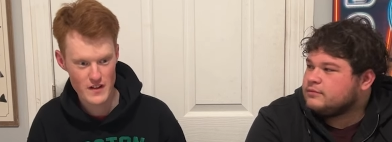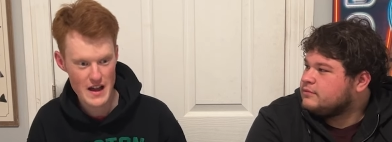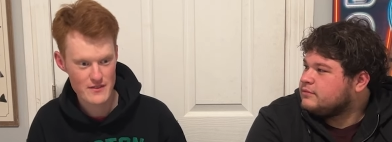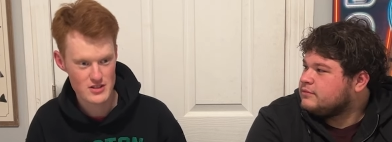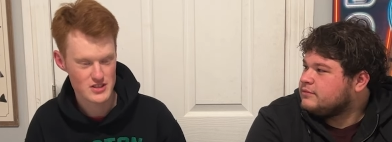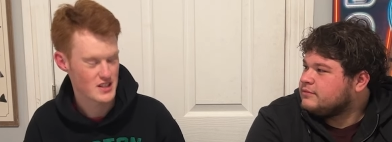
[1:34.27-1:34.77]

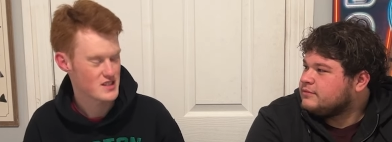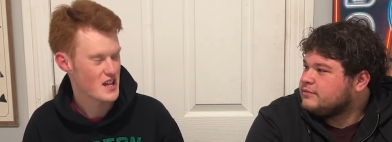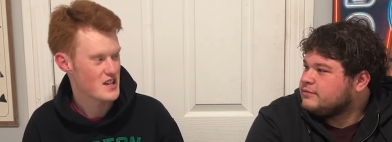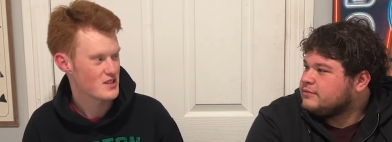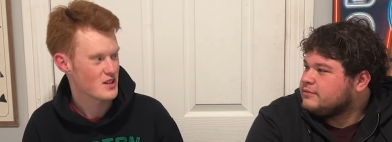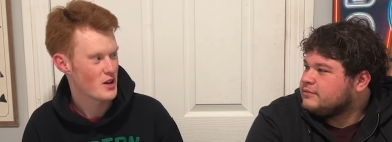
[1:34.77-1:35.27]
Speaker 1: five or six
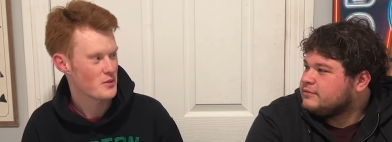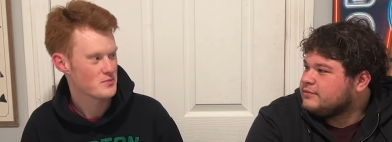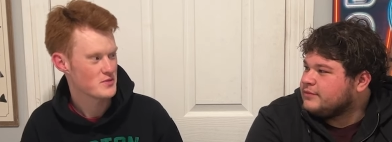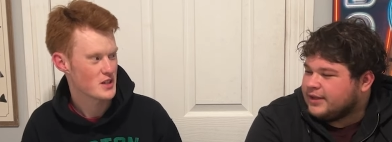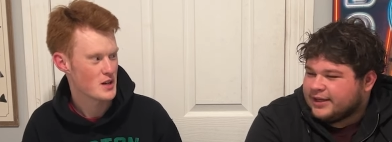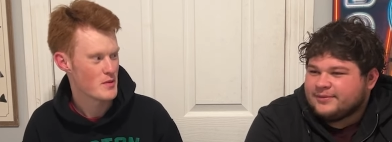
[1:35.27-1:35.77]
days ago
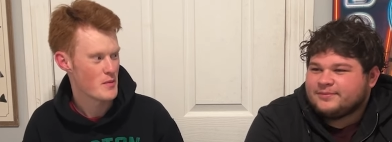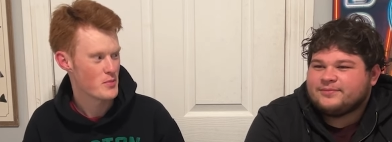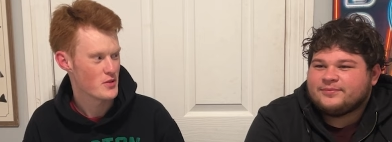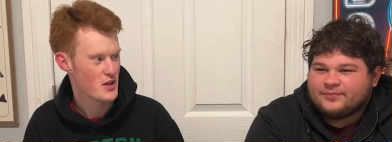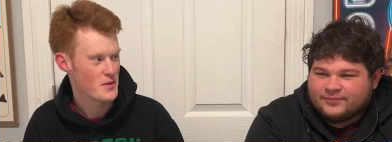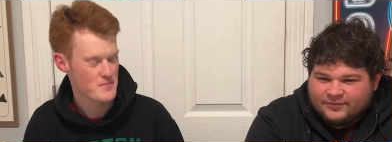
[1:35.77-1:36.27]
to yeah. come up
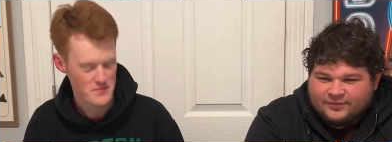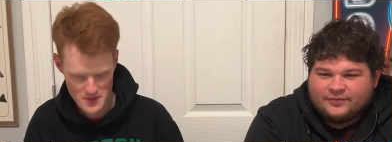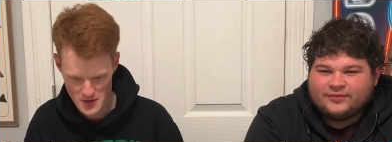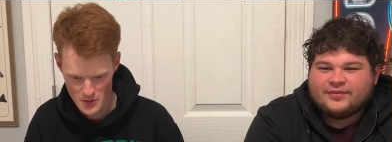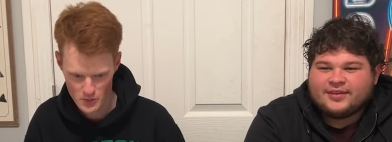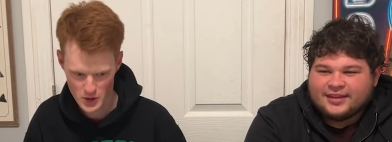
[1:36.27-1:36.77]
with it.
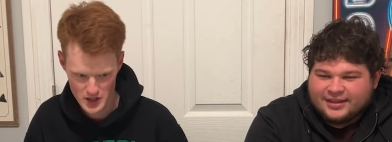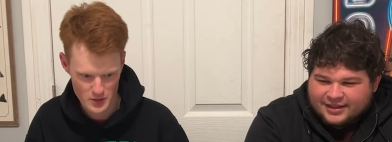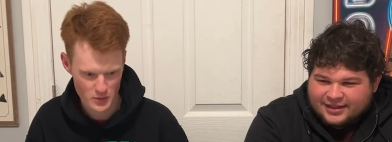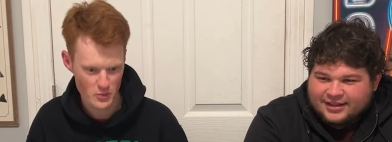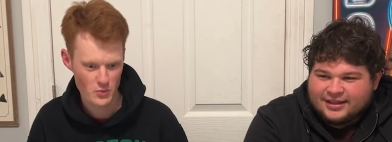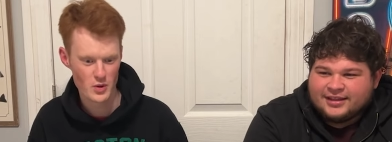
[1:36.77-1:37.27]

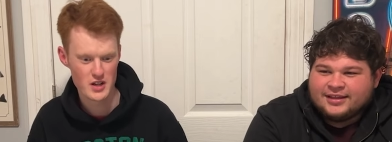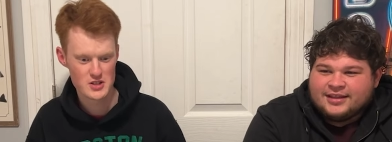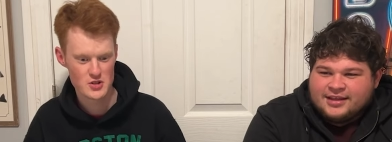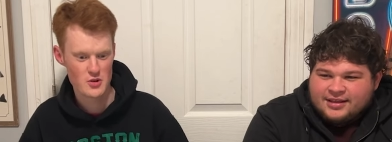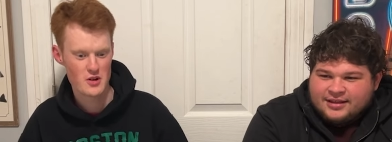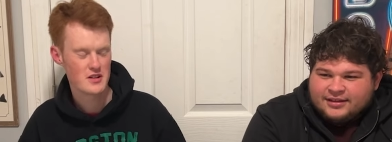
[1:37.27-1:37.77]
What What
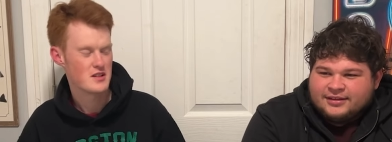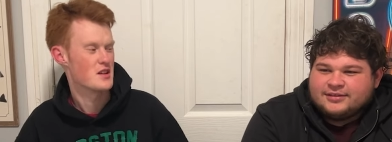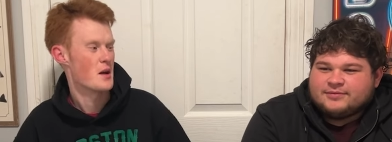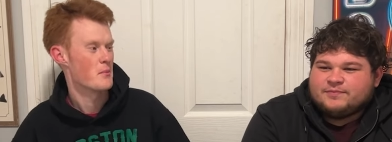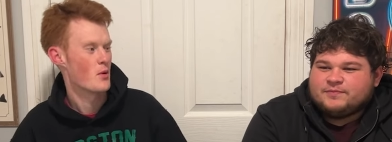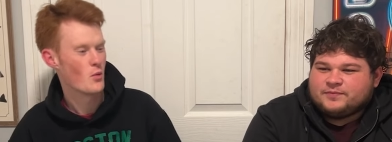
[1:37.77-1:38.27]
is your
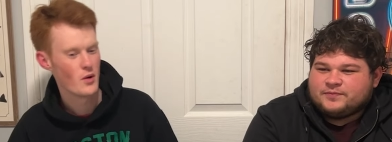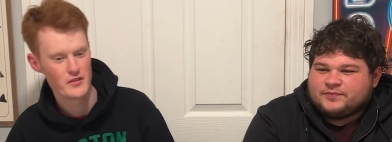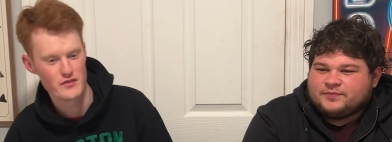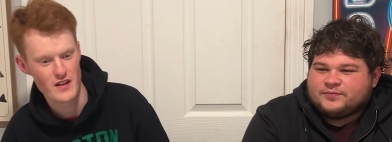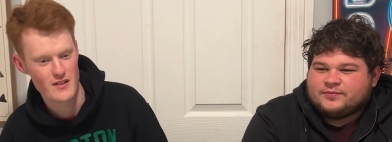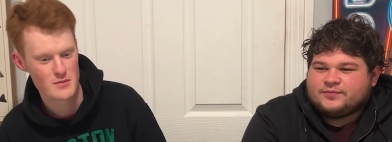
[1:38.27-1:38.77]
number
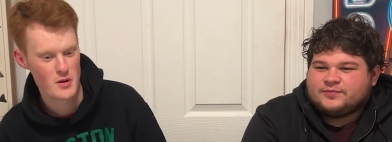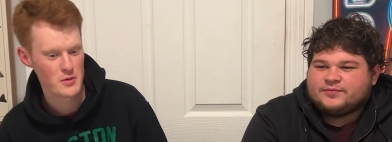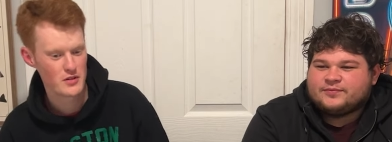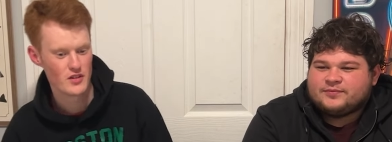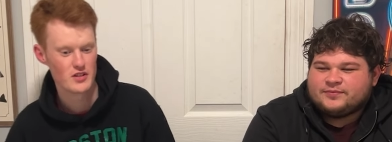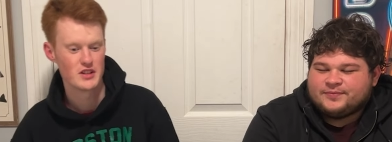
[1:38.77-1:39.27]
one favorite
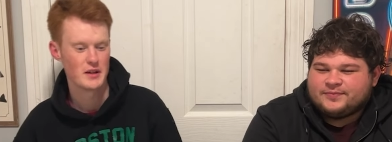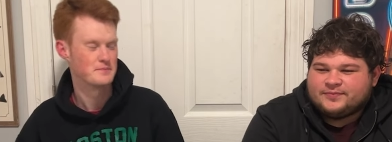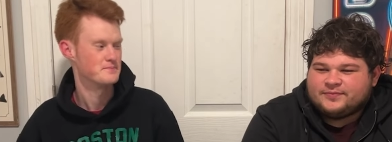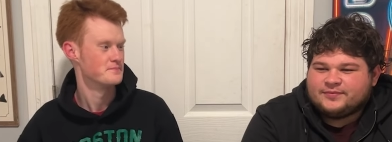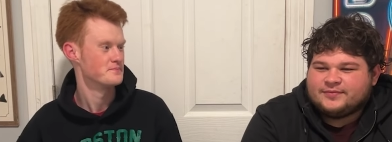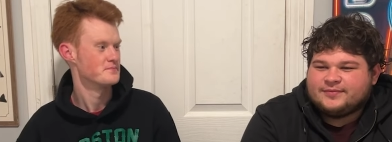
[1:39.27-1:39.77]
moment of all time?
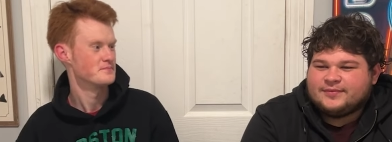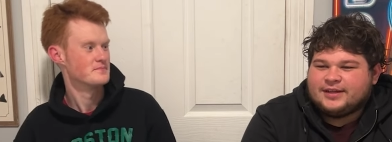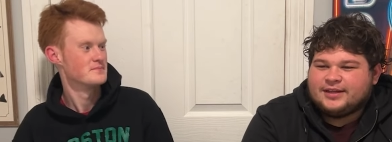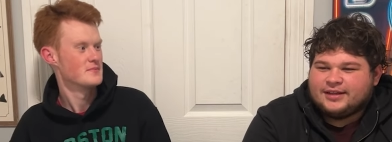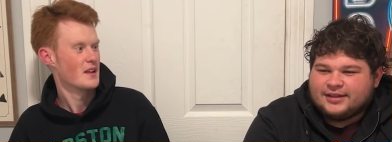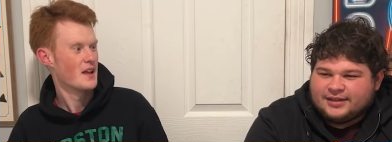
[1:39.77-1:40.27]

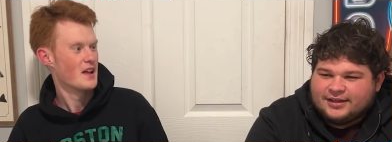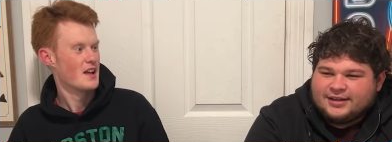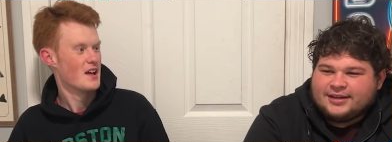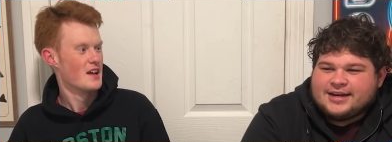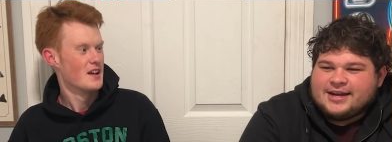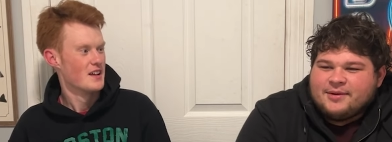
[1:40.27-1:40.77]

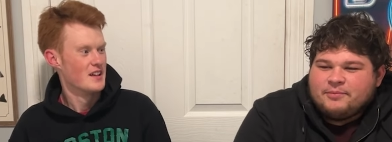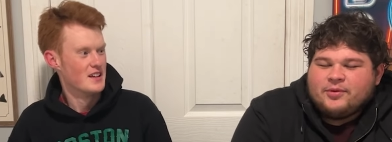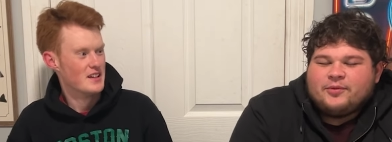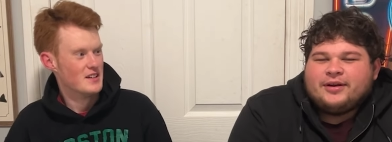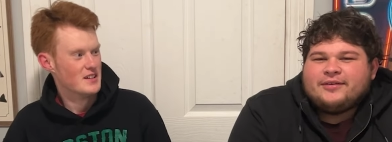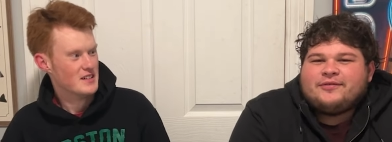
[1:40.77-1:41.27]
Speaker 2: Uh, number
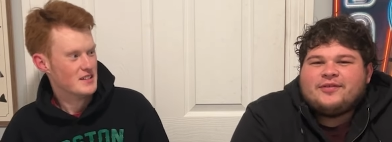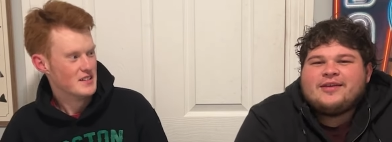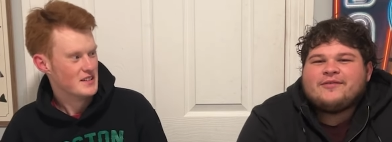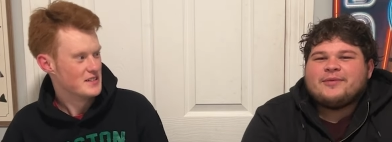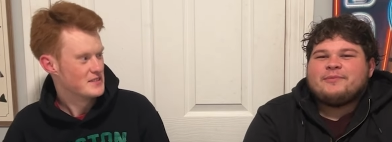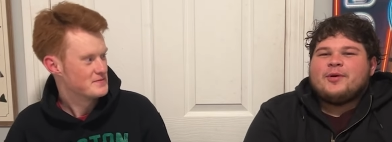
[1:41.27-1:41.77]
one
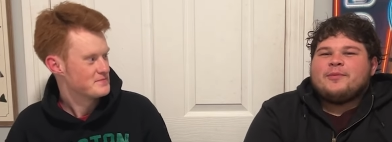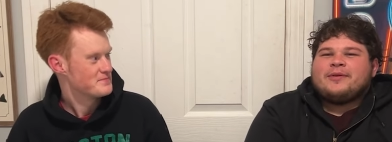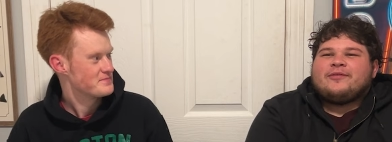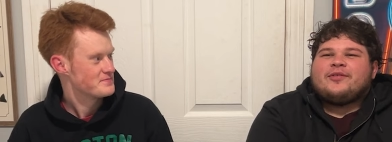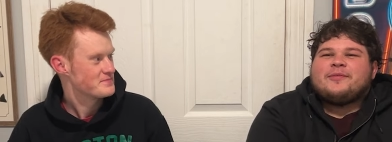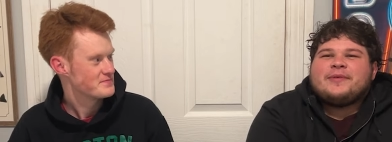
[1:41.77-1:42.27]
favorite
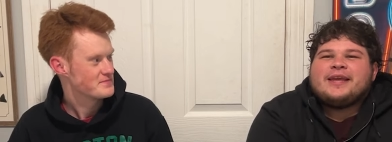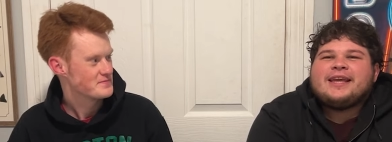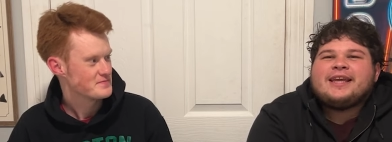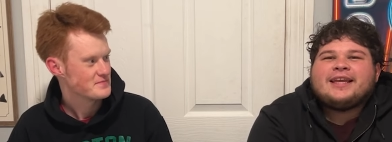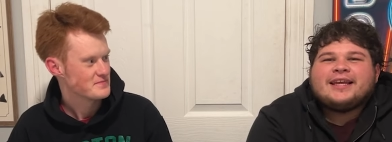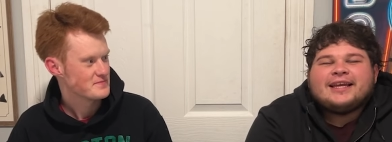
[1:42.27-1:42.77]
moment for
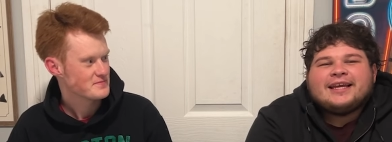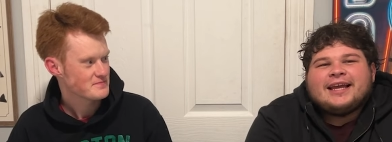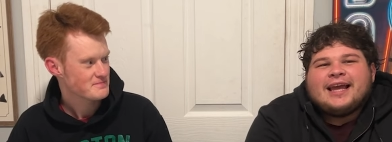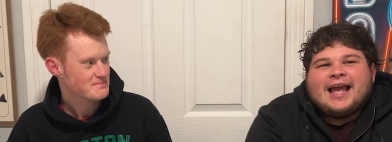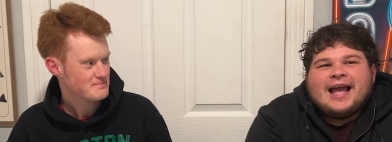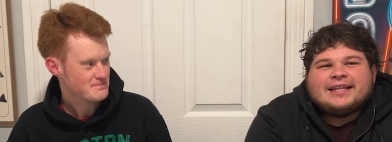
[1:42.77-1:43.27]
me
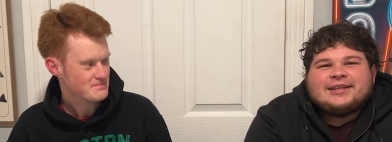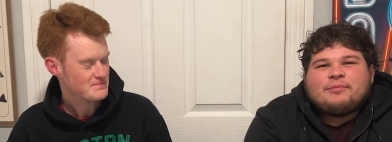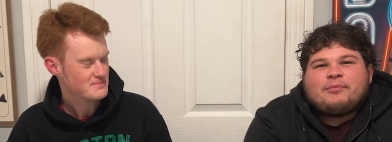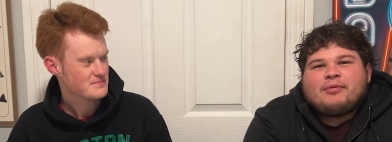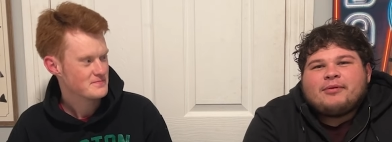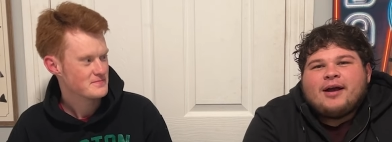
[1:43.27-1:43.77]
had to
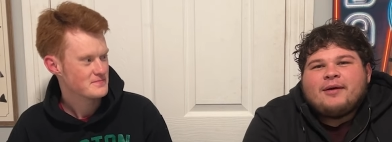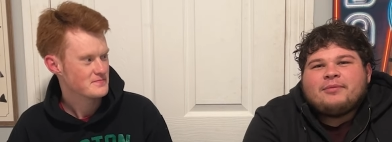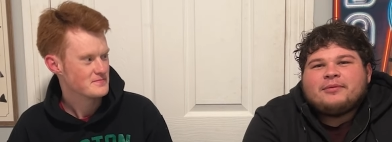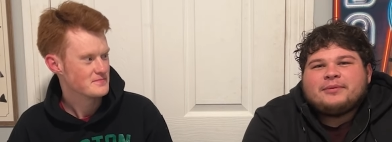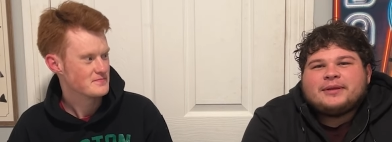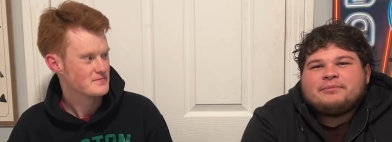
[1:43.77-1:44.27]

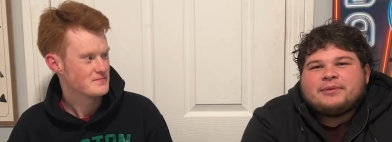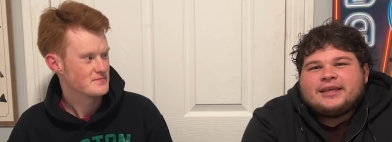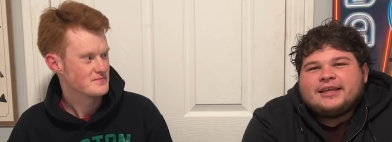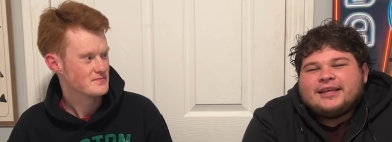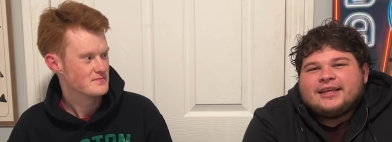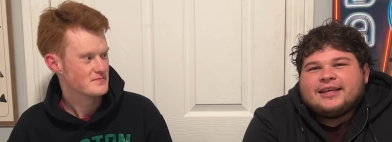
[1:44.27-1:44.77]
probably
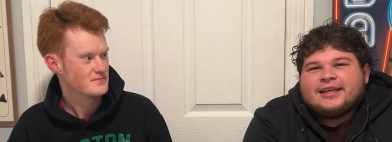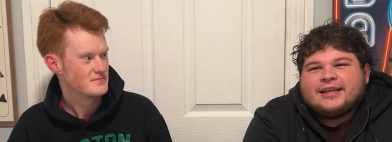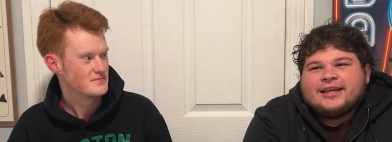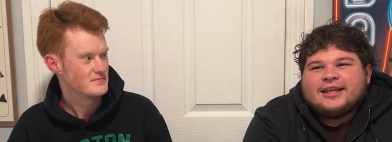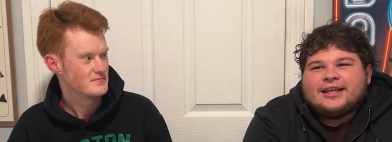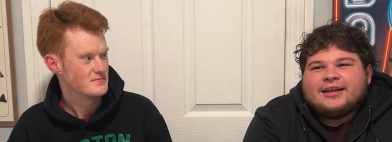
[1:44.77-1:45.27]
be
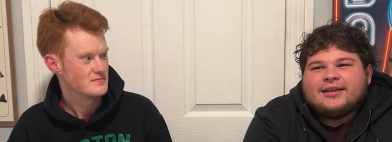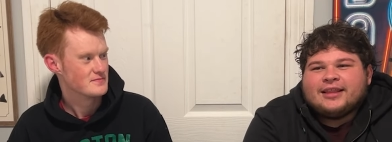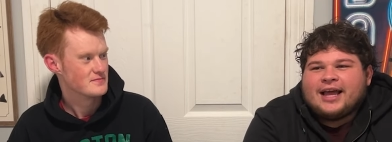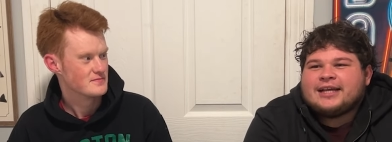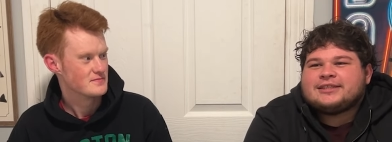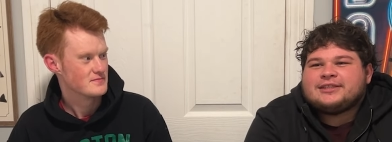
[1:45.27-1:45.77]

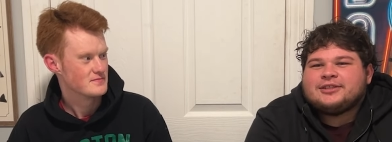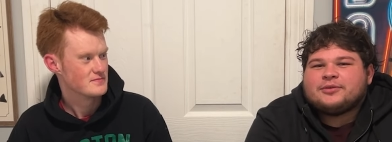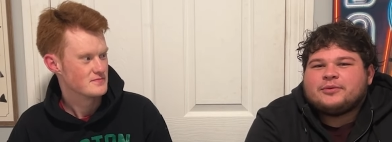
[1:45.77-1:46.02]
last year